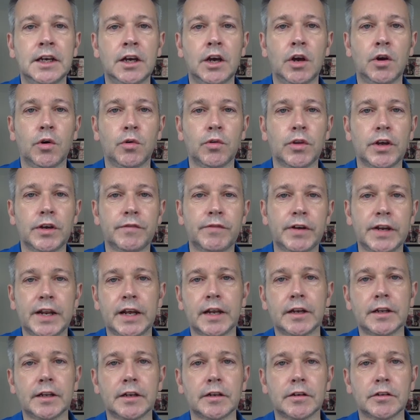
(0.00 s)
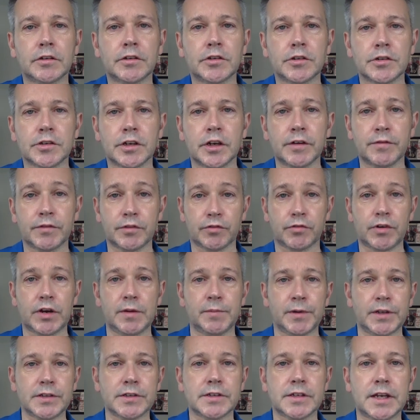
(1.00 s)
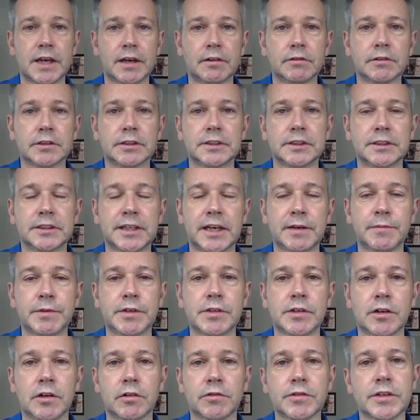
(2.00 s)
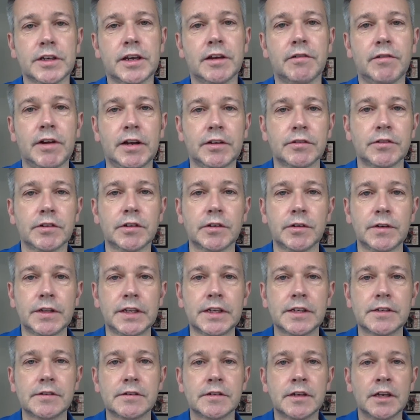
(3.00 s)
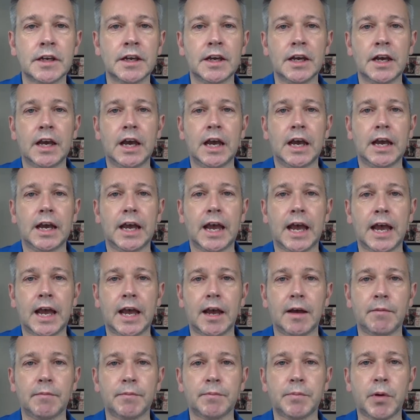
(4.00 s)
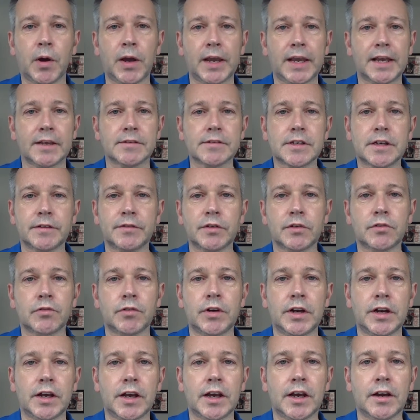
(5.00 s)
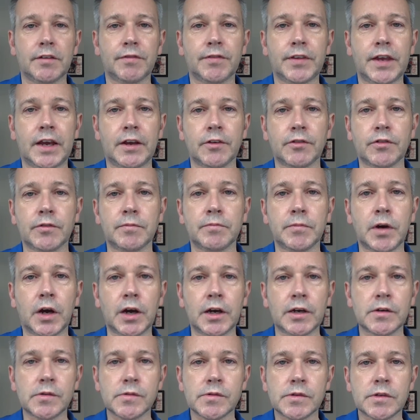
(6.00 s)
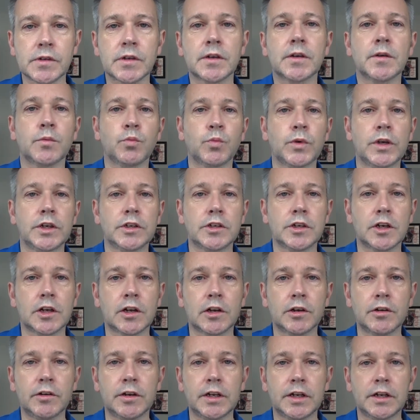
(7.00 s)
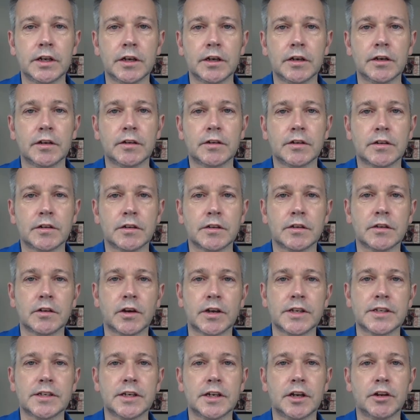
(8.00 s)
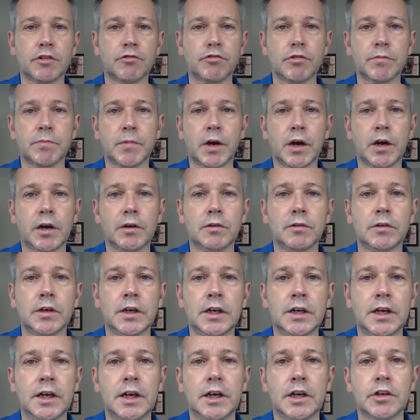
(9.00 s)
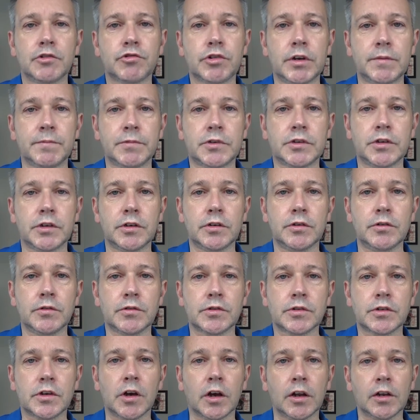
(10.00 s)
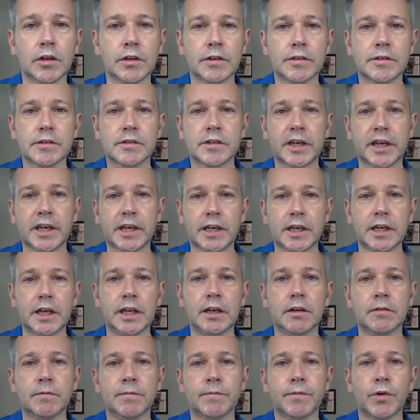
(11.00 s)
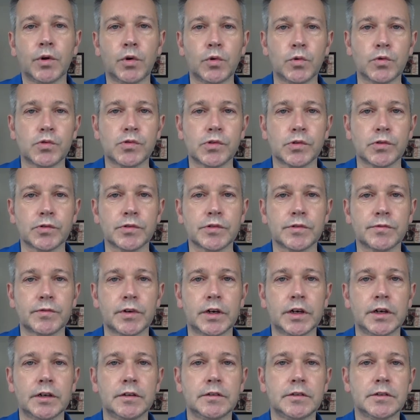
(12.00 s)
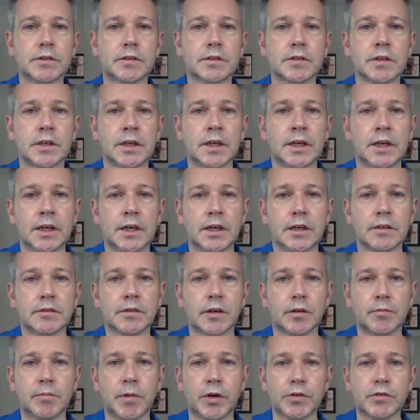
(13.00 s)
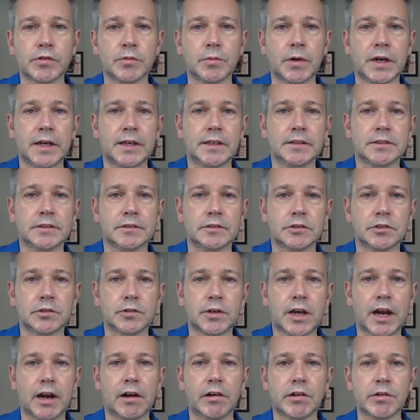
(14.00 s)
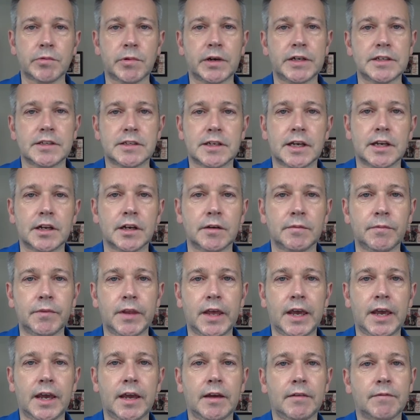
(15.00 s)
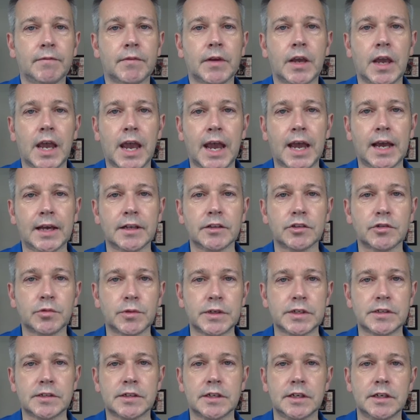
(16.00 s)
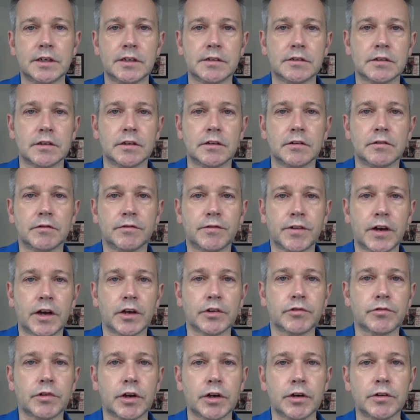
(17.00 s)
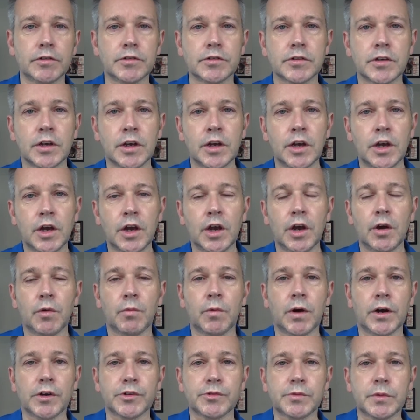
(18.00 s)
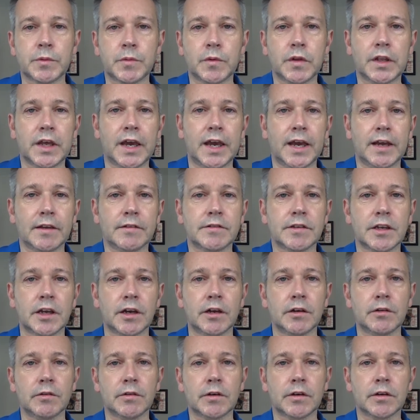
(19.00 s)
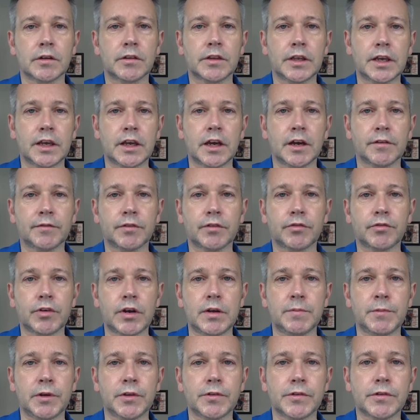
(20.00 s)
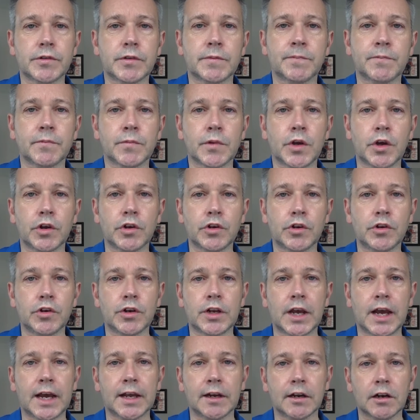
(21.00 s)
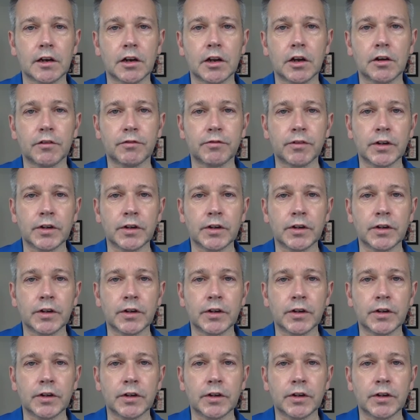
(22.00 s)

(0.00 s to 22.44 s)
Although I've only had it just over 3 months now because it's taken me so long to get around to doing this. Bike has covered 3,500 miles, which included a 1,900 mile trip to Scotland, taking in all sorts of roads, so motorways and dual carriageways to get up there, and twisties and fast roads whilst we were there. So I think after 3 months got a good handle of